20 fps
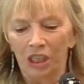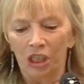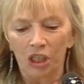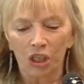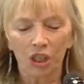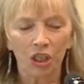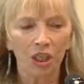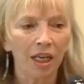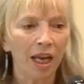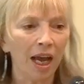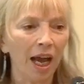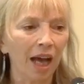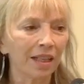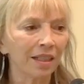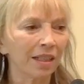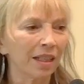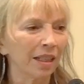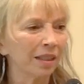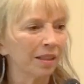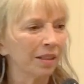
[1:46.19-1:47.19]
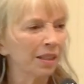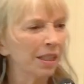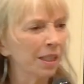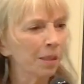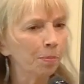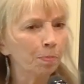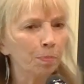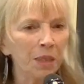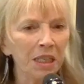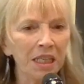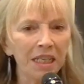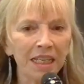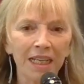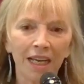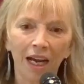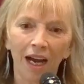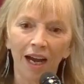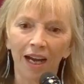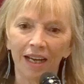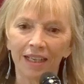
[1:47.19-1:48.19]
She had these
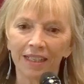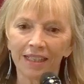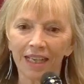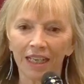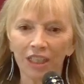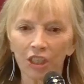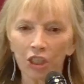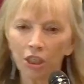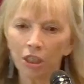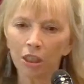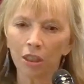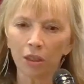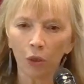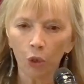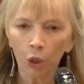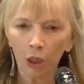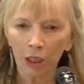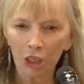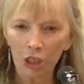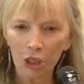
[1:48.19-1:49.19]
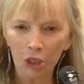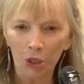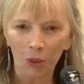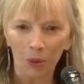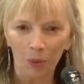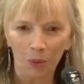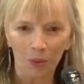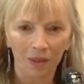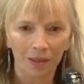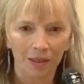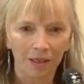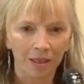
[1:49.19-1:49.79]
beady eyes, and she'd look at you